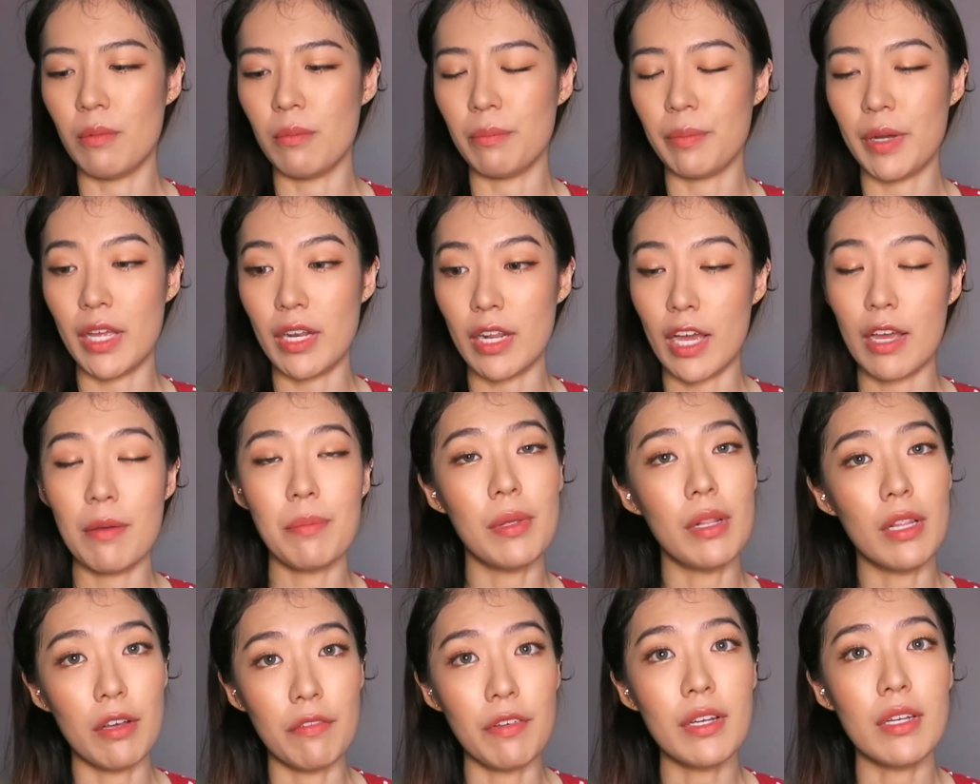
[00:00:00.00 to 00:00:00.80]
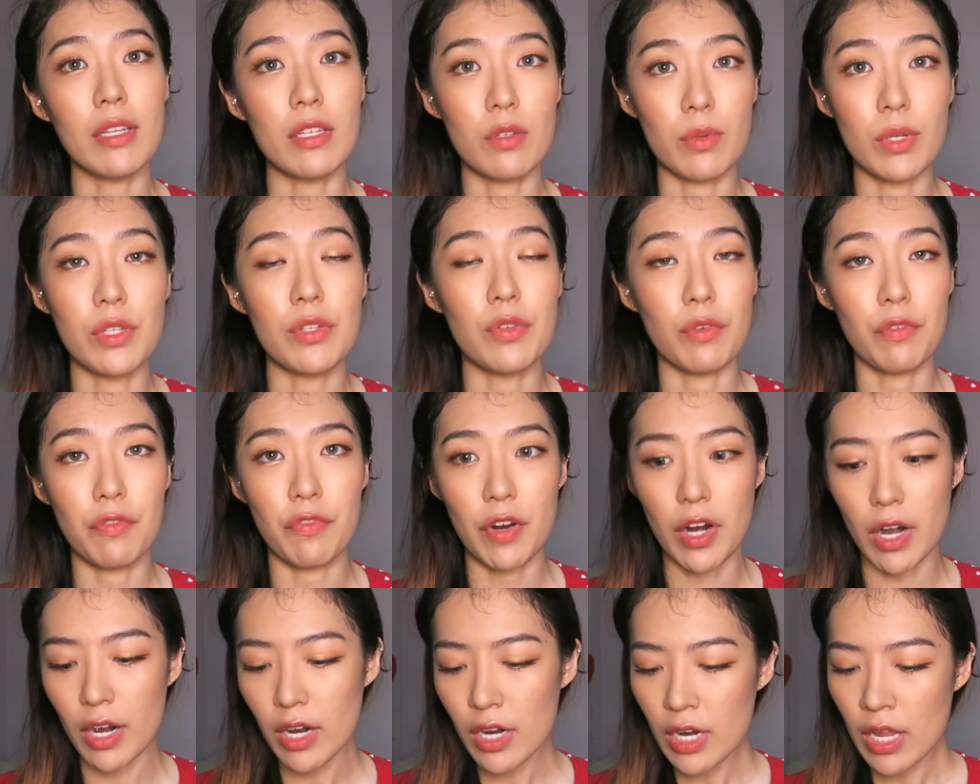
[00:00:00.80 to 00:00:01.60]
But I've been loving this one so
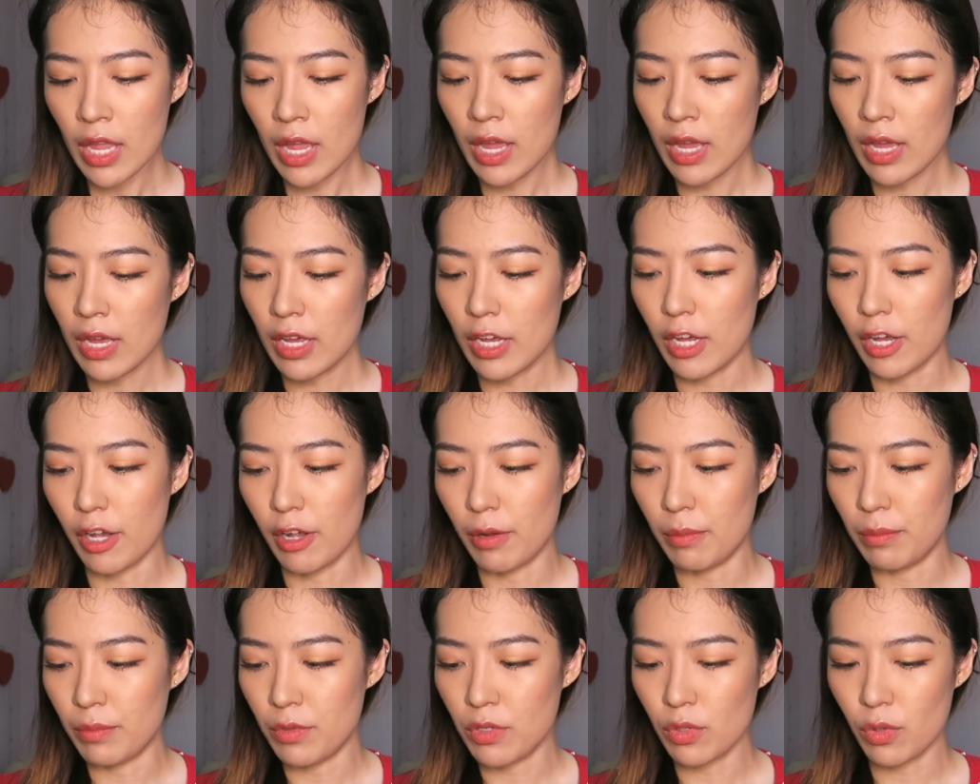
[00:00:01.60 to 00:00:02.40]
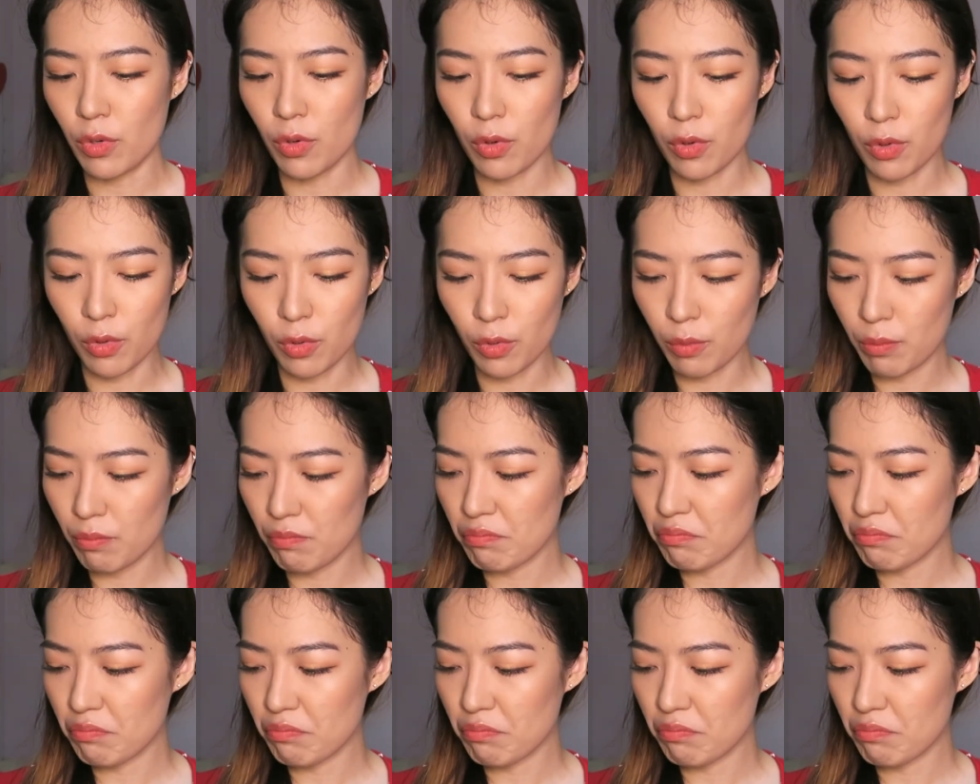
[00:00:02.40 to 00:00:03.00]
far. So